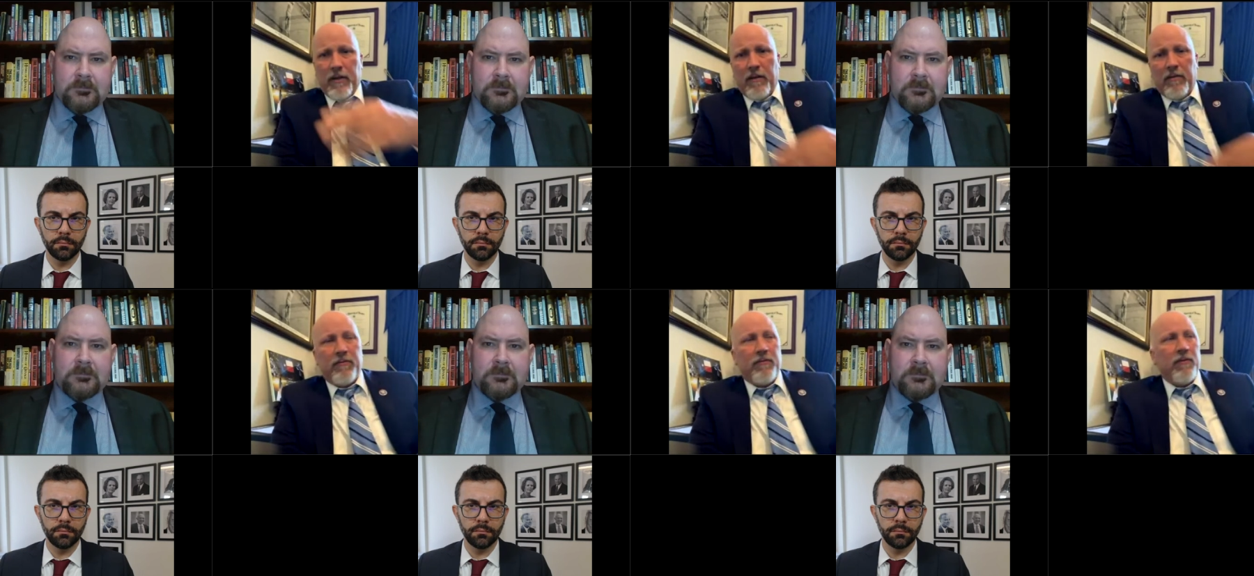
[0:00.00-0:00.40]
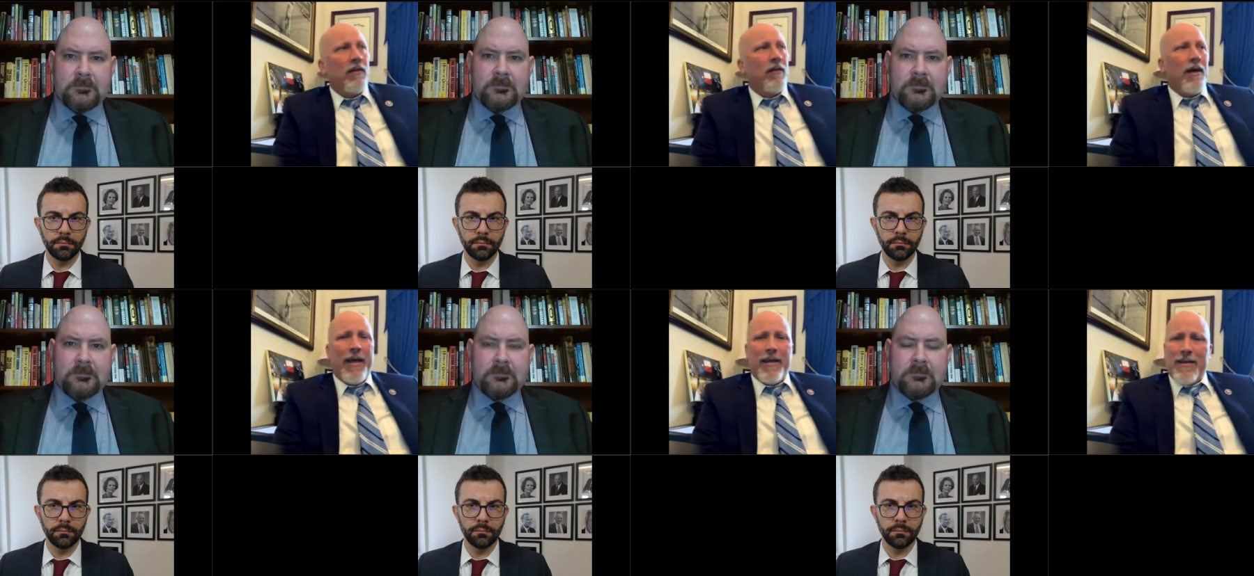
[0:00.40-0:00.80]
Speaker 1: of
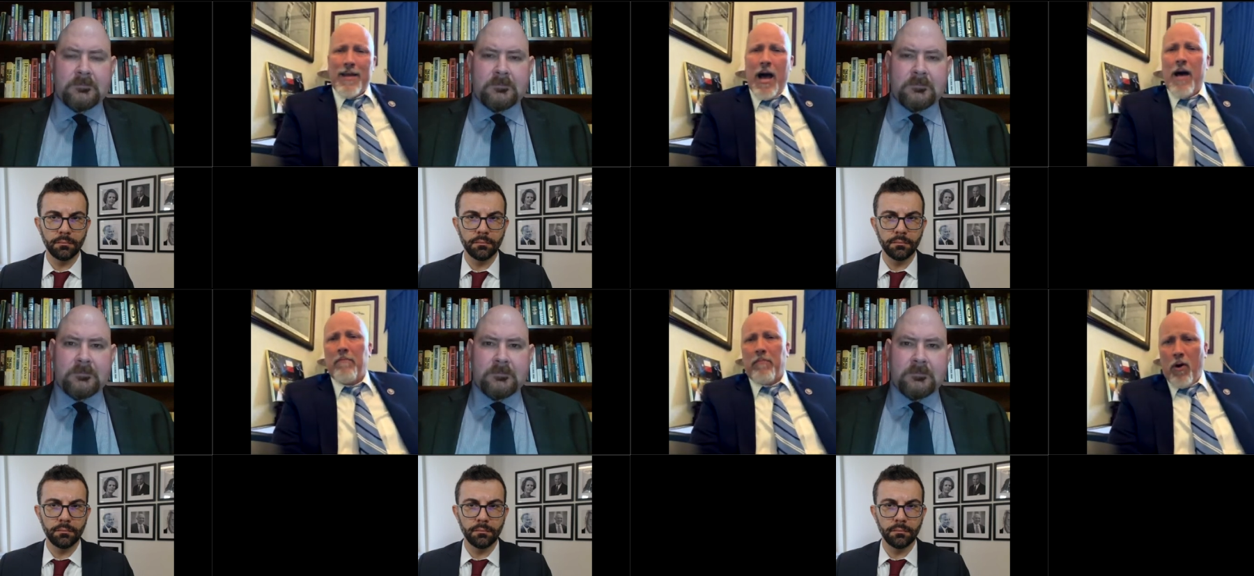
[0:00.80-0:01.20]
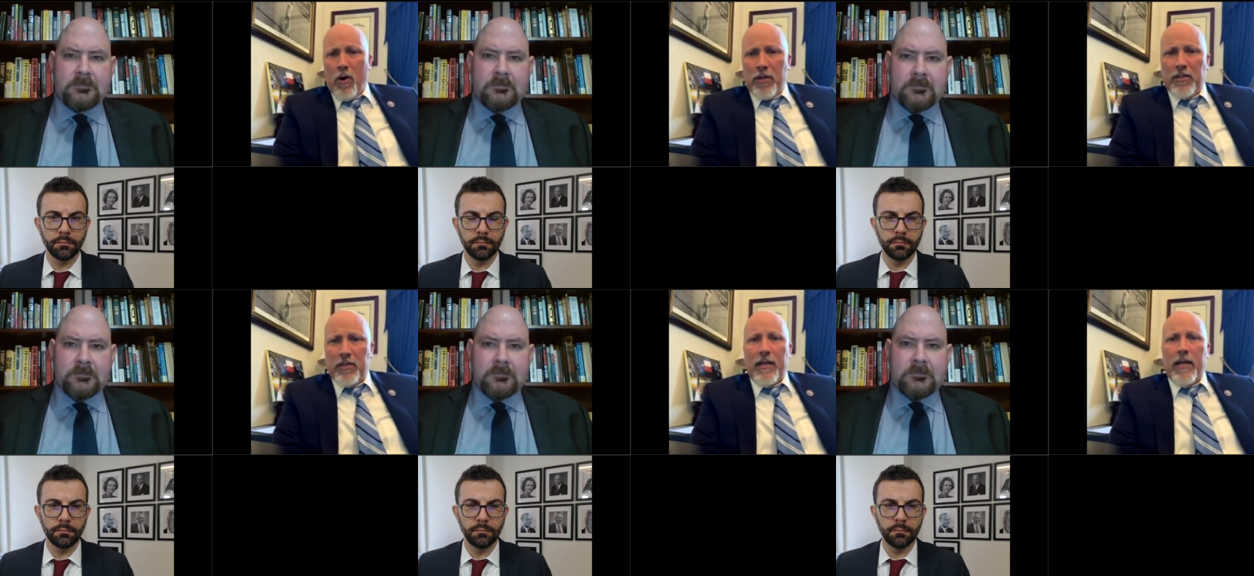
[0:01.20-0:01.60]
a
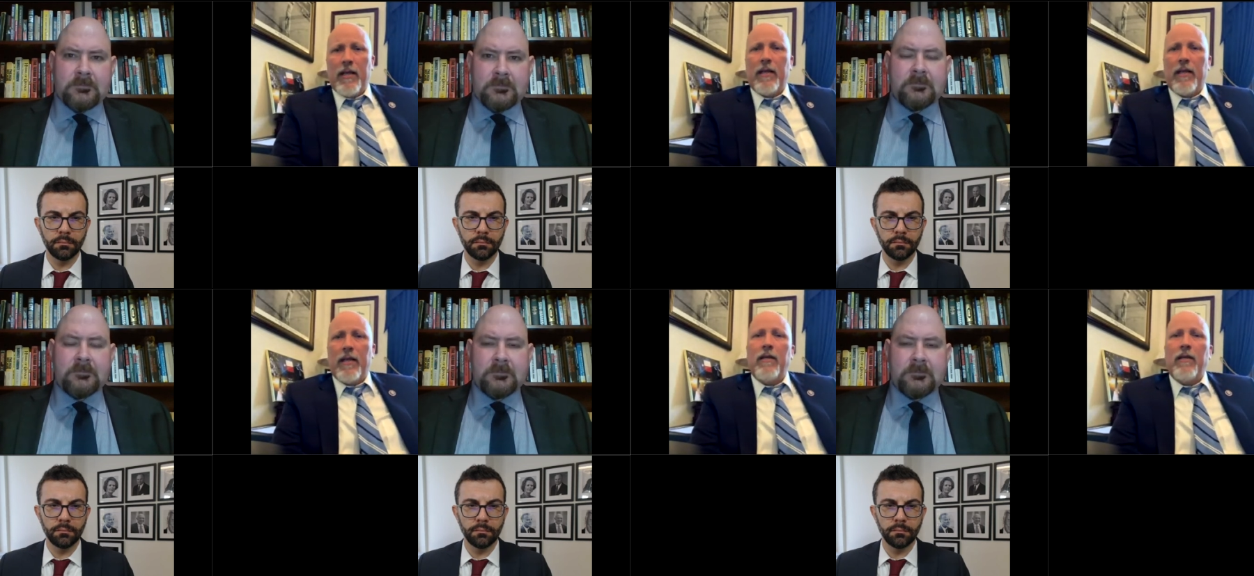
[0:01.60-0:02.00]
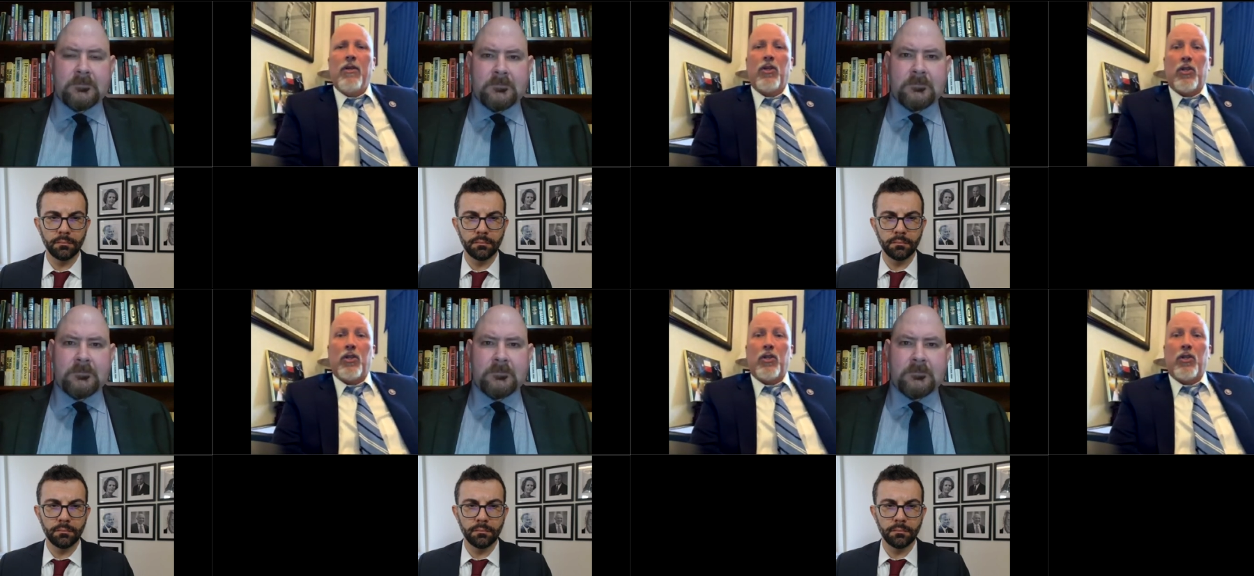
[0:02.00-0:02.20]
nonpartisan entity,